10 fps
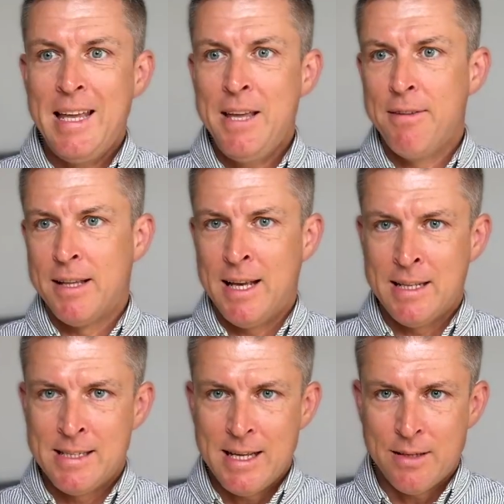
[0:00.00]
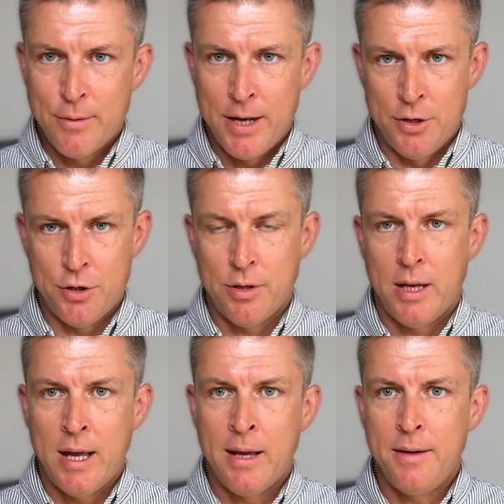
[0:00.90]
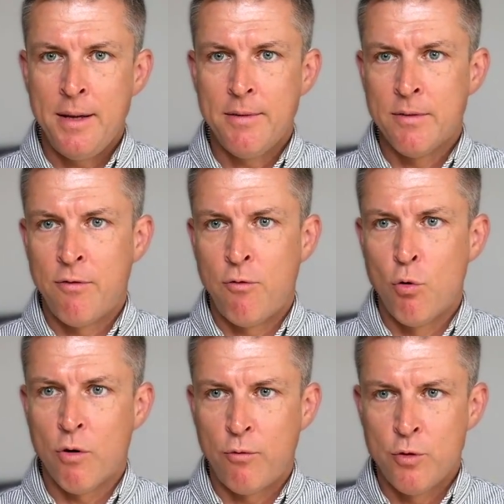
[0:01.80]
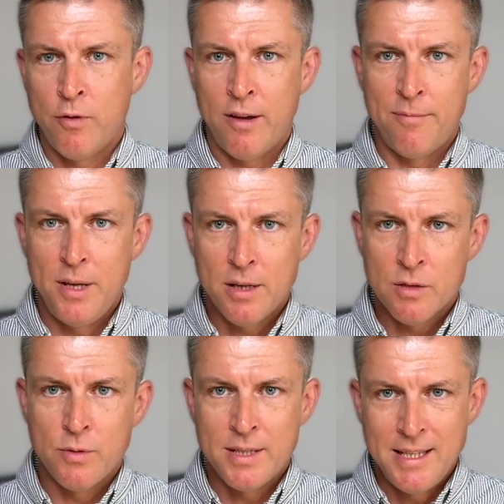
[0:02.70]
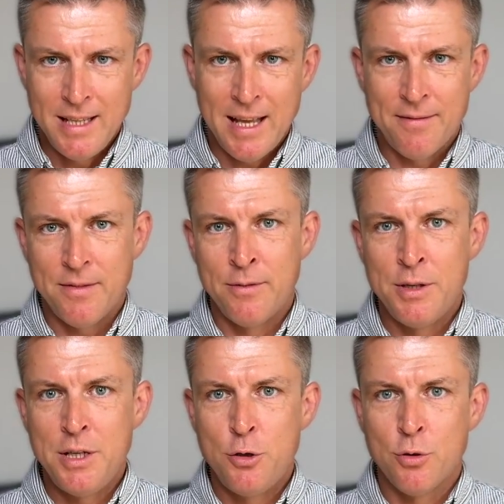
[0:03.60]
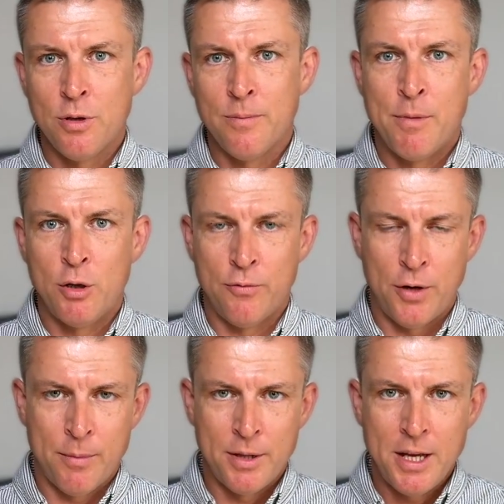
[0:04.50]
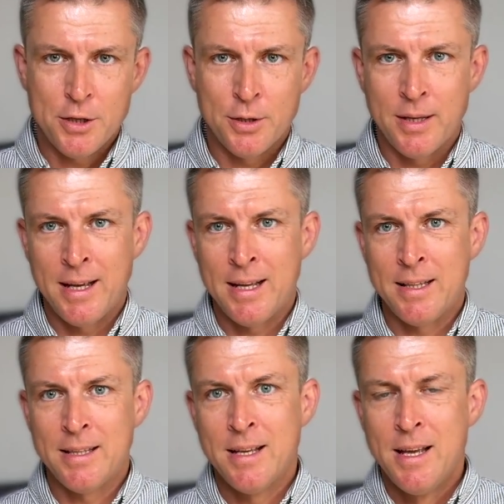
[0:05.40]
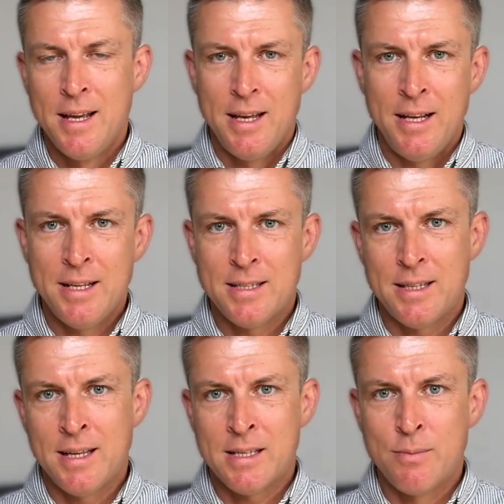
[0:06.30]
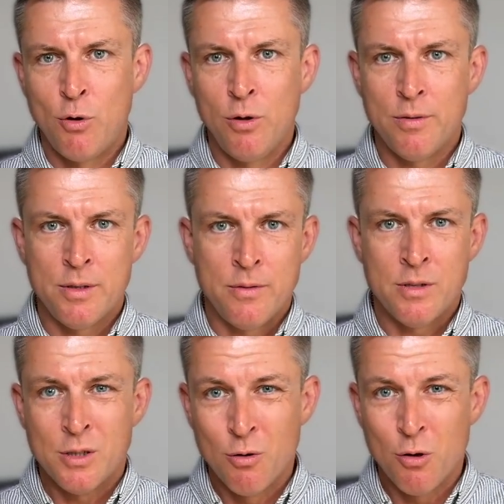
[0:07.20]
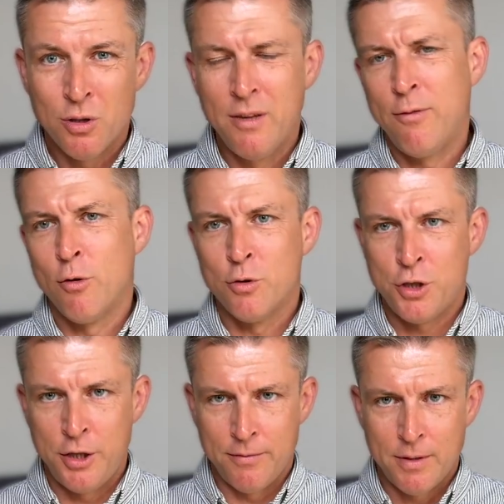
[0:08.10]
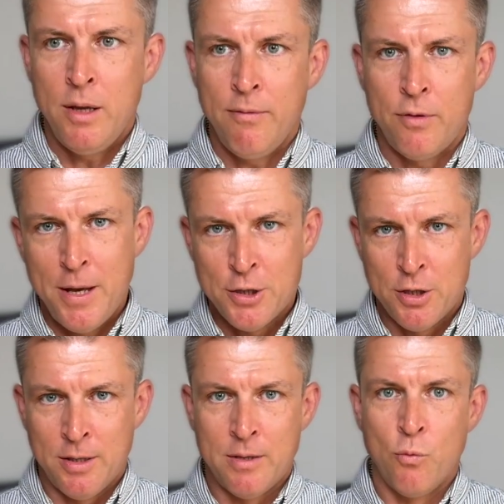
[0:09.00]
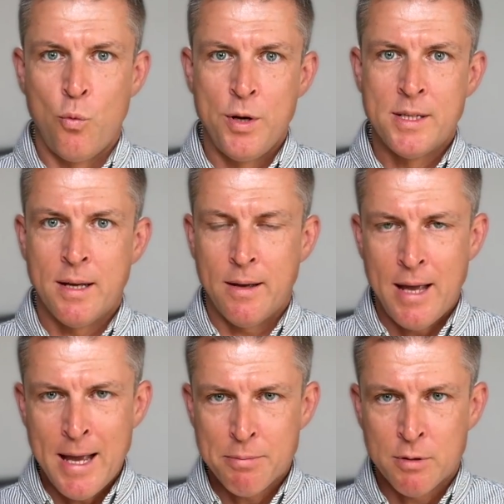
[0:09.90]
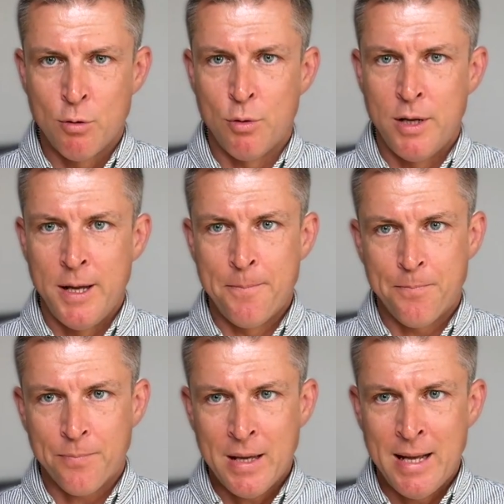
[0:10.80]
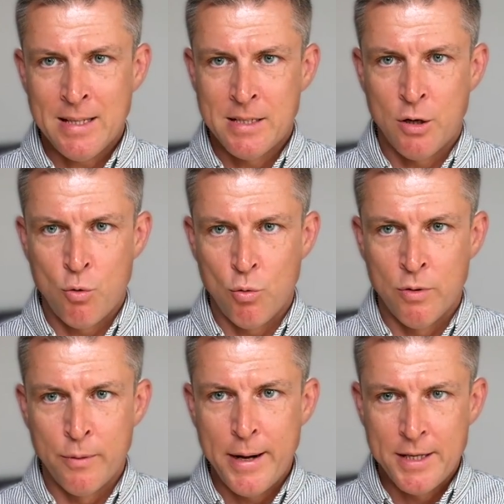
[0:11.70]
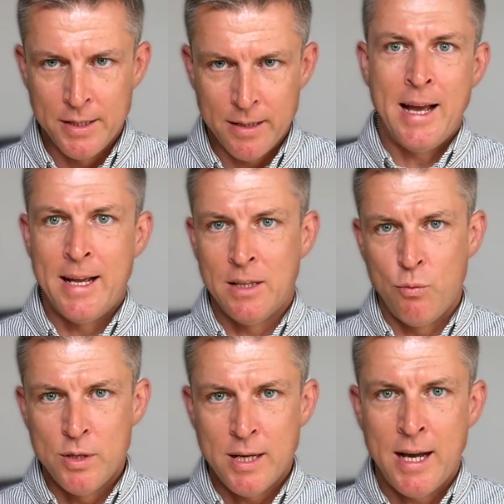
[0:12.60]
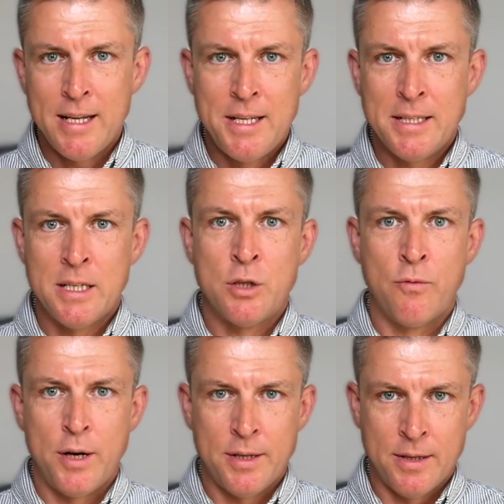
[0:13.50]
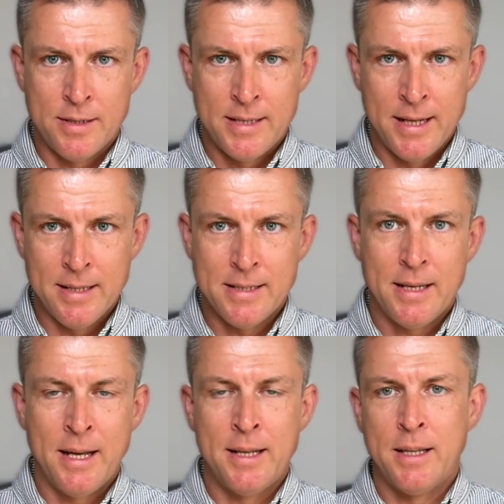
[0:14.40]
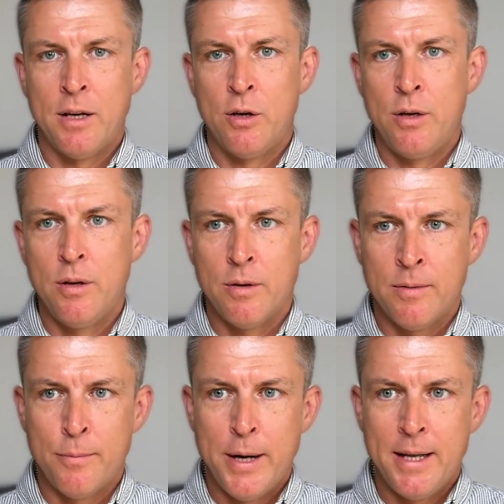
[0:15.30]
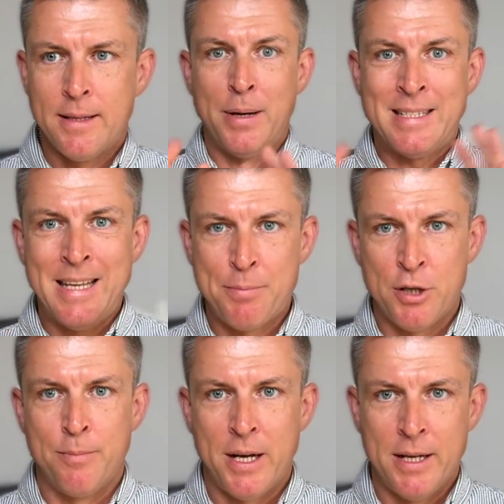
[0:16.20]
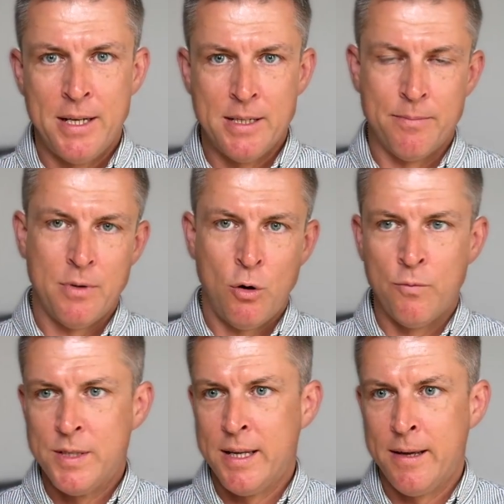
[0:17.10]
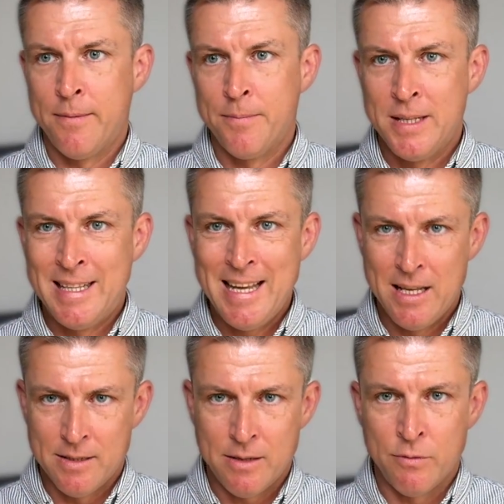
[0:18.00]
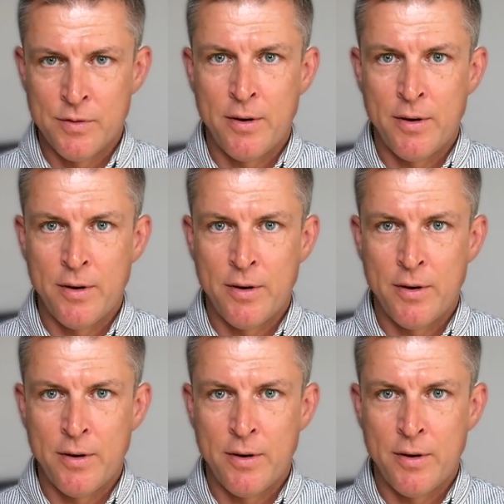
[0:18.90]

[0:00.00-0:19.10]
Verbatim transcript: even at that range, even four to five meters, we still have residual amount of accommodation, and it is a small so-called defocus shift. If patient with an absolutely healthy retina and with a high density of retinal cells and a great perception mechanism of the details, of the